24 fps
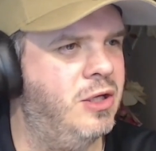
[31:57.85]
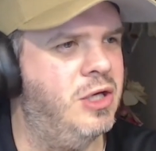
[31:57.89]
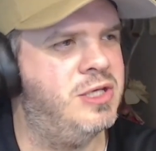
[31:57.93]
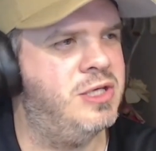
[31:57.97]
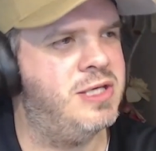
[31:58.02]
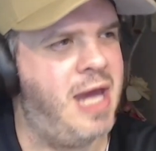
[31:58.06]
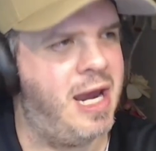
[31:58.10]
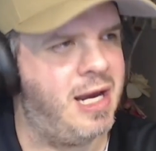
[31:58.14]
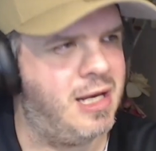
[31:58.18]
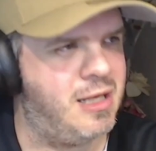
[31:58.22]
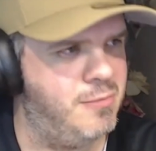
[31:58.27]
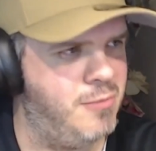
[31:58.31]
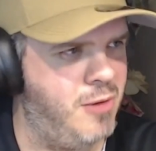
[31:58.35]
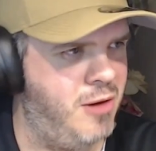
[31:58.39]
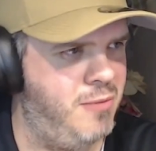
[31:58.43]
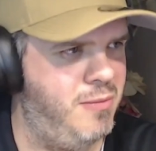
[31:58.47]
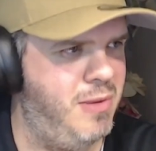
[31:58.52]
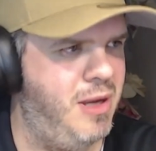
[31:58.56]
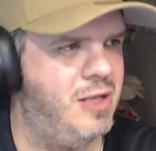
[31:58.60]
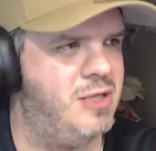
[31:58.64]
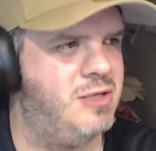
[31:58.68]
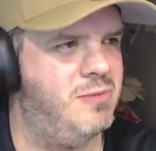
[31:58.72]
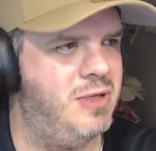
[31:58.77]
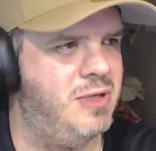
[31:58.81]
you take the
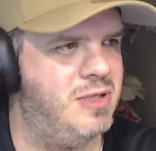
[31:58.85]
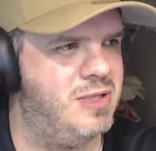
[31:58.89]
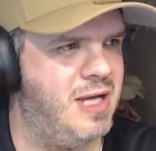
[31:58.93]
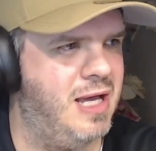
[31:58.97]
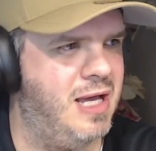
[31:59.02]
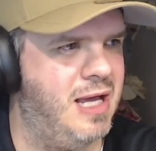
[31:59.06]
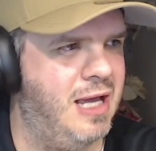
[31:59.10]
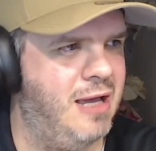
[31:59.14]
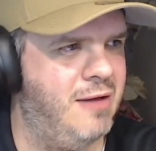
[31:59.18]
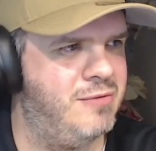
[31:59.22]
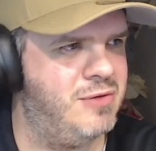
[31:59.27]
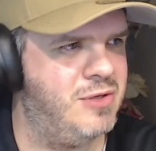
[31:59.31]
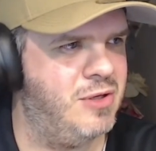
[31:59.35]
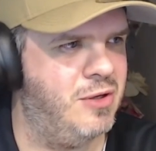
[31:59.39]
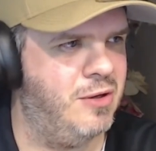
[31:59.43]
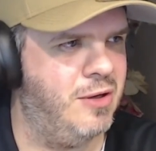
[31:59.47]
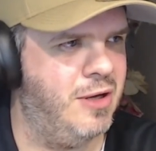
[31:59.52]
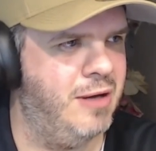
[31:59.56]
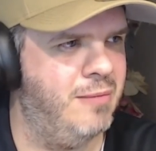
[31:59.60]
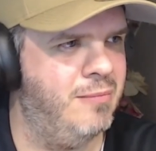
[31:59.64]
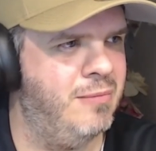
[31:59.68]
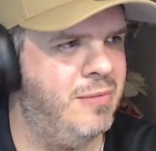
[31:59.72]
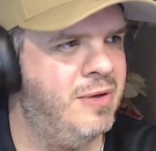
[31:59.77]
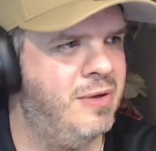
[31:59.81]
momentum into
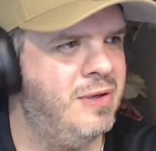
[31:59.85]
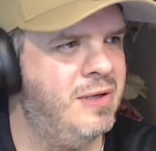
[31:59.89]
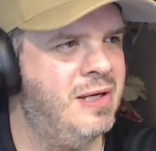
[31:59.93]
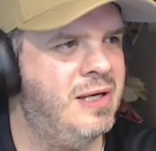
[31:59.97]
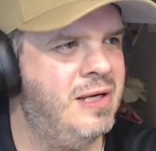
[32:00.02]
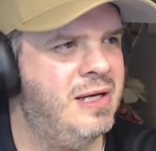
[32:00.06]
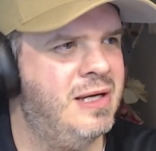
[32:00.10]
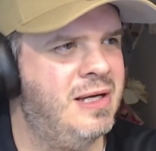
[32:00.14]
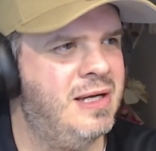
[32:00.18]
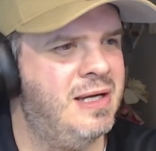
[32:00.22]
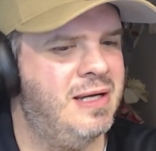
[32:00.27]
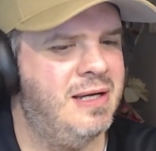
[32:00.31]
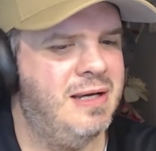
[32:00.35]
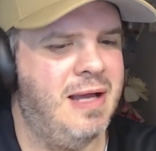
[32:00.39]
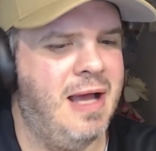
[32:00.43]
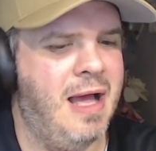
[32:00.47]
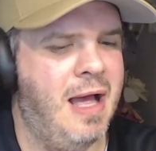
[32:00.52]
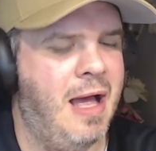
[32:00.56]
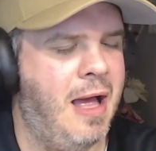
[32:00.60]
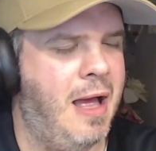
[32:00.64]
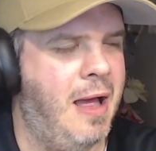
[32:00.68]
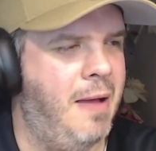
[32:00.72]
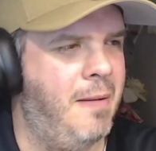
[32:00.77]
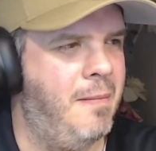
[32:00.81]
halftime.
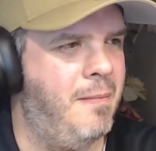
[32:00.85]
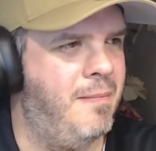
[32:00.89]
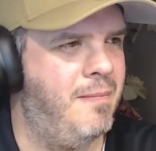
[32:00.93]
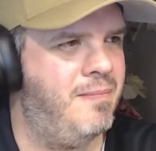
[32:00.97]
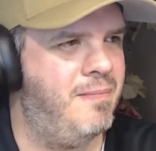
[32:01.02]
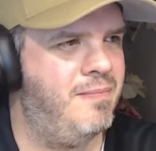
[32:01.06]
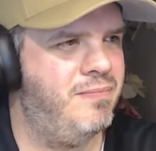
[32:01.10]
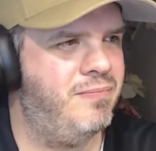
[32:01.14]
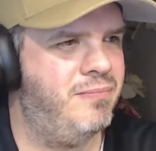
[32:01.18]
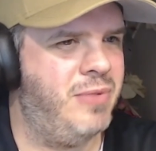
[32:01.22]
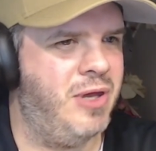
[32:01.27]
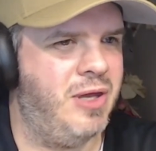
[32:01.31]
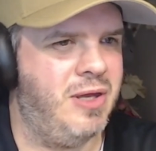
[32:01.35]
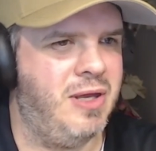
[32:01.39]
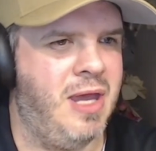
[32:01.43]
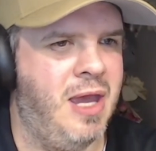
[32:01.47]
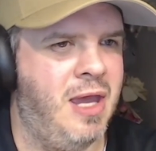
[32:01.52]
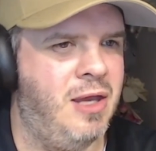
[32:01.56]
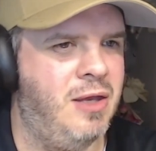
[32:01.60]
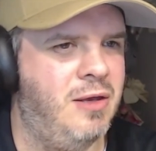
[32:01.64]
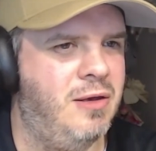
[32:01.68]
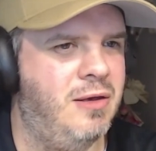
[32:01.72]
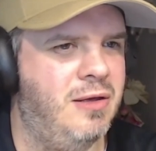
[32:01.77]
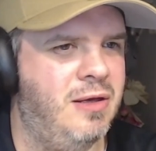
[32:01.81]
But
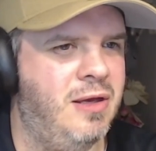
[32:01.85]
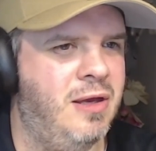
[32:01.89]
he